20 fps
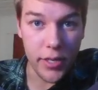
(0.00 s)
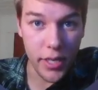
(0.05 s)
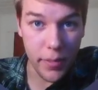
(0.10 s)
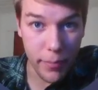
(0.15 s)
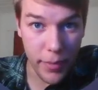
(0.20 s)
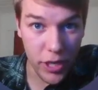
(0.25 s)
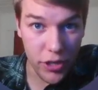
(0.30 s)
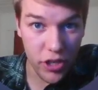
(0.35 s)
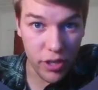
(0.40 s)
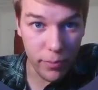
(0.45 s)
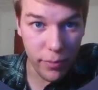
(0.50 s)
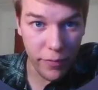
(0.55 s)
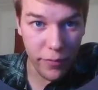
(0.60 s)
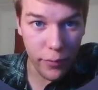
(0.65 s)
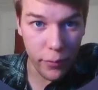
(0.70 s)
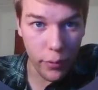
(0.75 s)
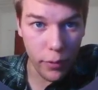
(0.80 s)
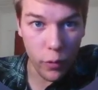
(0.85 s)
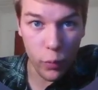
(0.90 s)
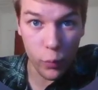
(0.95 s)
did mention
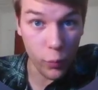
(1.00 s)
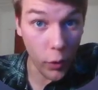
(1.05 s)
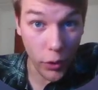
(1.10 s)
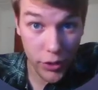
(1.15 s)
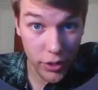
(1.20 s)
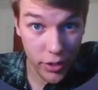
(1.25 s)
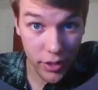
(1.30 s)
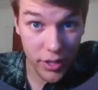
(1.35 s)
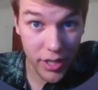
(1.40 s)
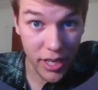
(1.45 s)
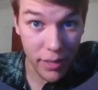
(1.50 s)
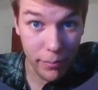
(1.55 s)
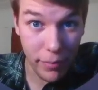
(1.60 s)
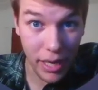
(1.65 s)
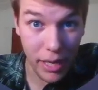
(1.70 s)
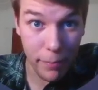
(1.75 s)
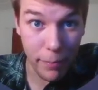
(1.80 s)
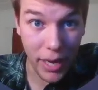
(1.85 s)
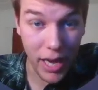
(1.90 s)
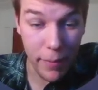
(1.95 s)
before wasn't in
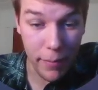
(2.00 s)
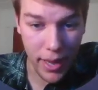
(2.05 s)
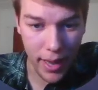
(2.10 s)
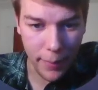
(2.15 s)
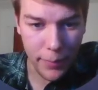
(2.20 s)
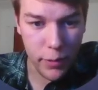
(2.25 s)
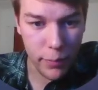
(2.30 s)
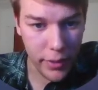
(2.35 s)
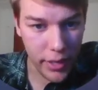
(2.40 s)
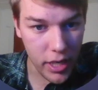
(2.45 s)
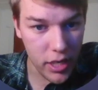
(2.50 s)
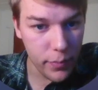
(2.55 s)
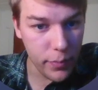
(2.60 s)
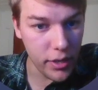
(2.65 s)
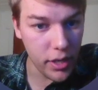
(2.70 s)
my Maps page,